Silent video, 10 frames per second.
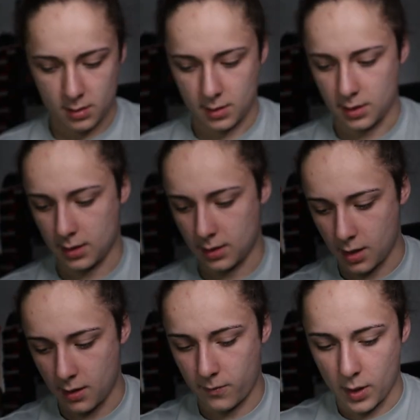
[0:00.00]
this is
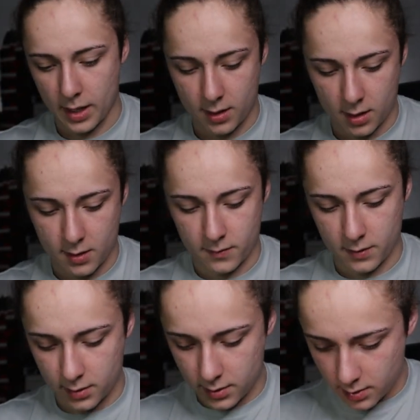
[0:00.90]
off-white
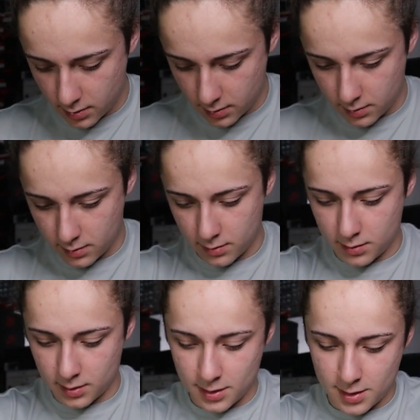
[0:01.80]
Converse.
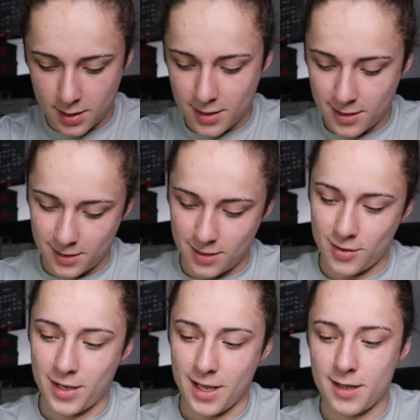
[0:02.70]

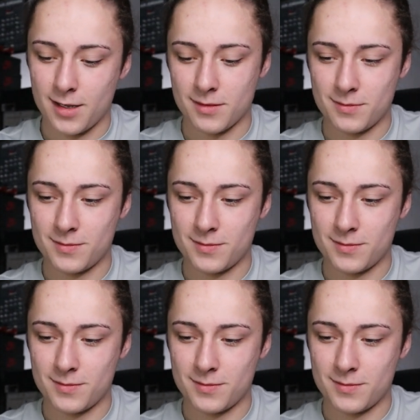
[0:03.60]
Okay.